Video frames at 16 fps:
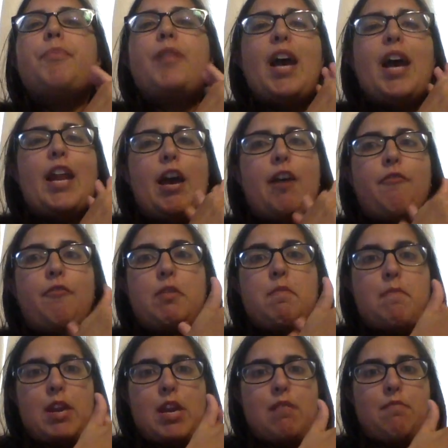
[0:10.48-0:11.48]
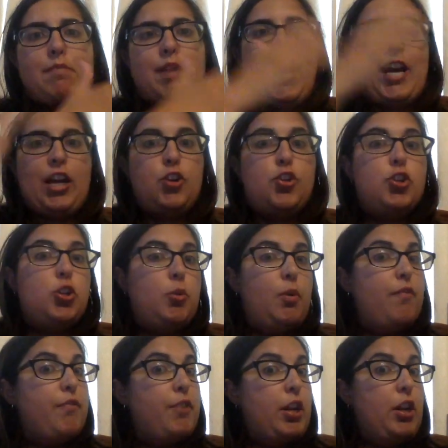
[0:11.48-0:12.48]
And every meme that I can do
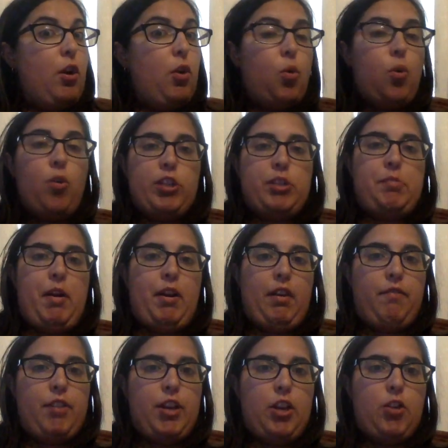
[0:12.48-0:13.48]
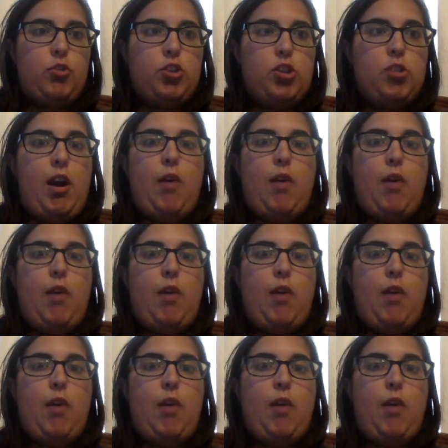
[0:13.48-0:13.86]
a corresponding video to,